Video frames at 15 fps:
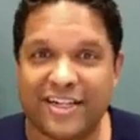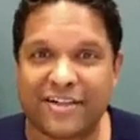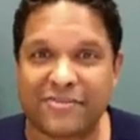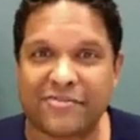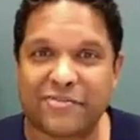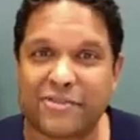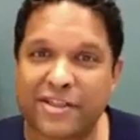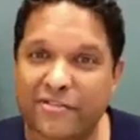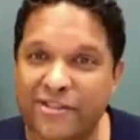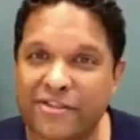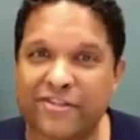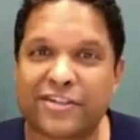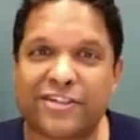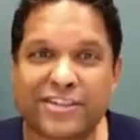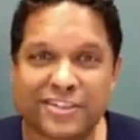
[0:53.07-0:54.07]
with
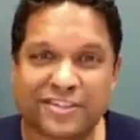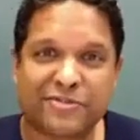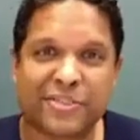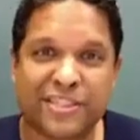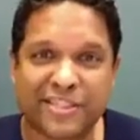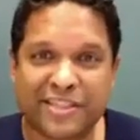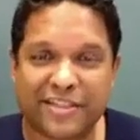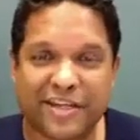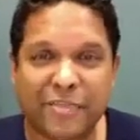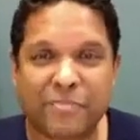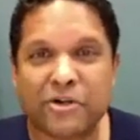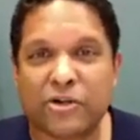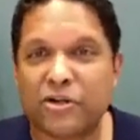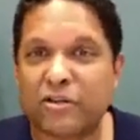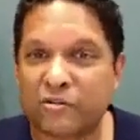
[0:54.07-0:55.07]
fevers, with
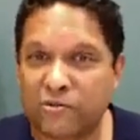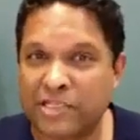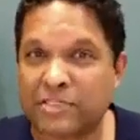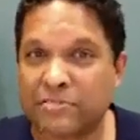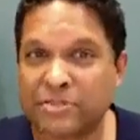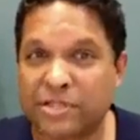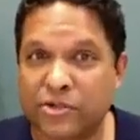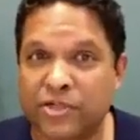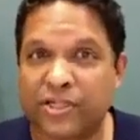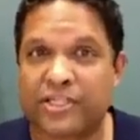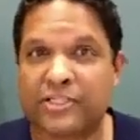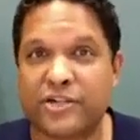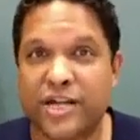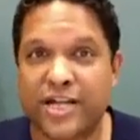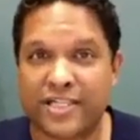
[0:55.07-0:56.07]
upper respiratory
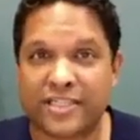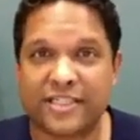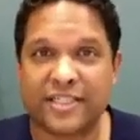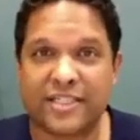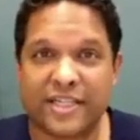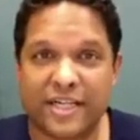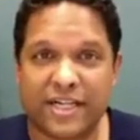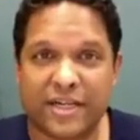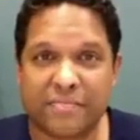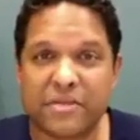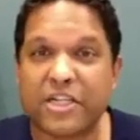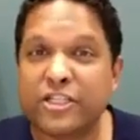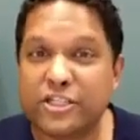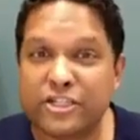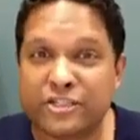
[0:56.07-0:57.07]
tract
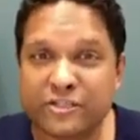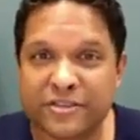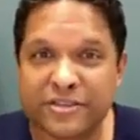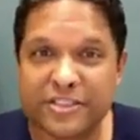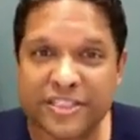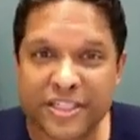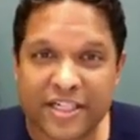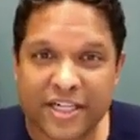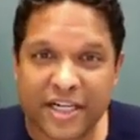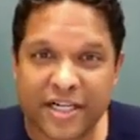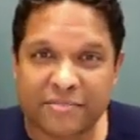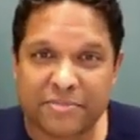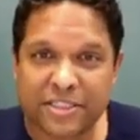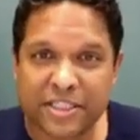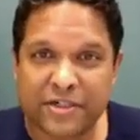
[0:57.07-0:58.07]
issues.
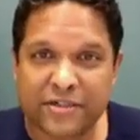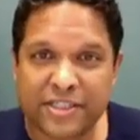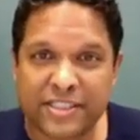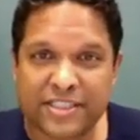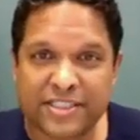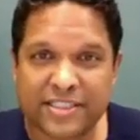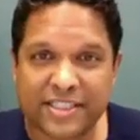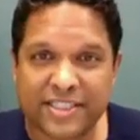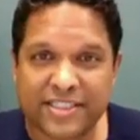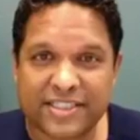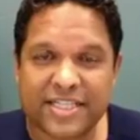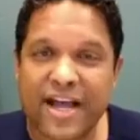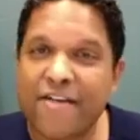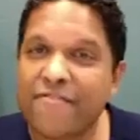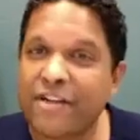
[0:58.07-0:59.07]
So it's
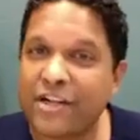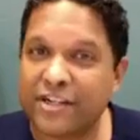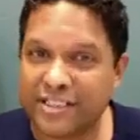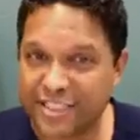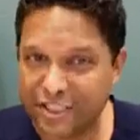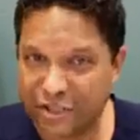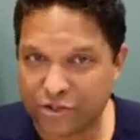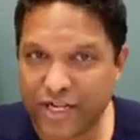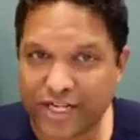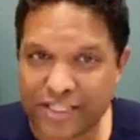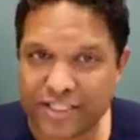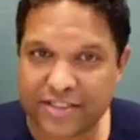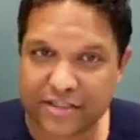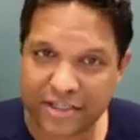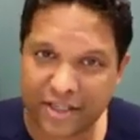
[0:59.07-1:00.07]
not very
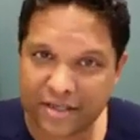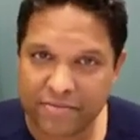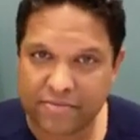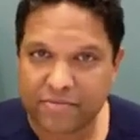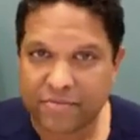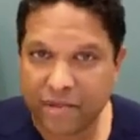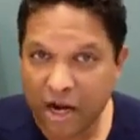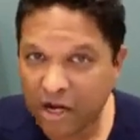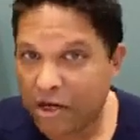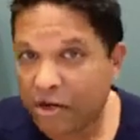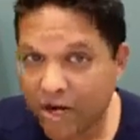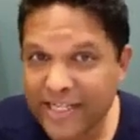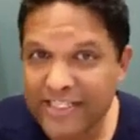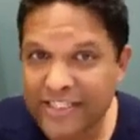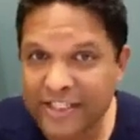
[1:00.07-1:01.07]
strict, our
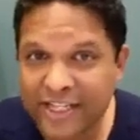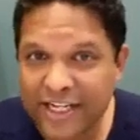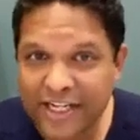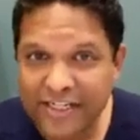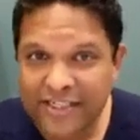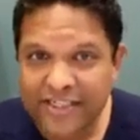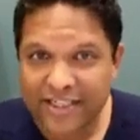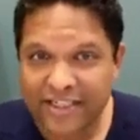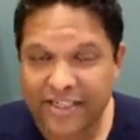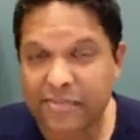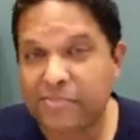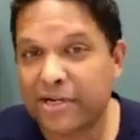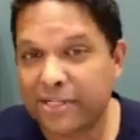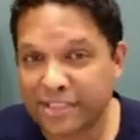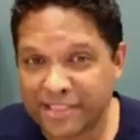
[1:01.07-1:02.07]
criteria,
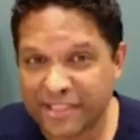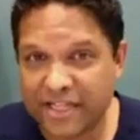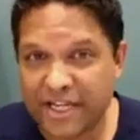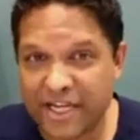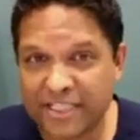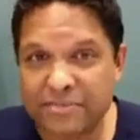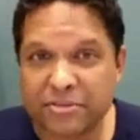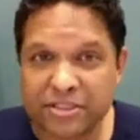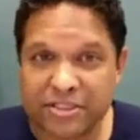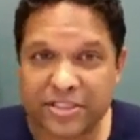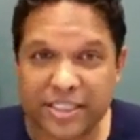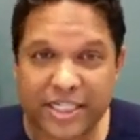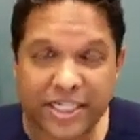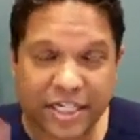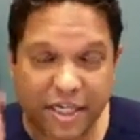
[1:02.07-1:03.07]
compared to the hospitals
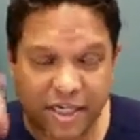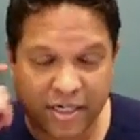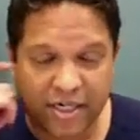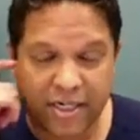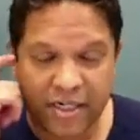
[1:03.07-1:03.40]
and ER,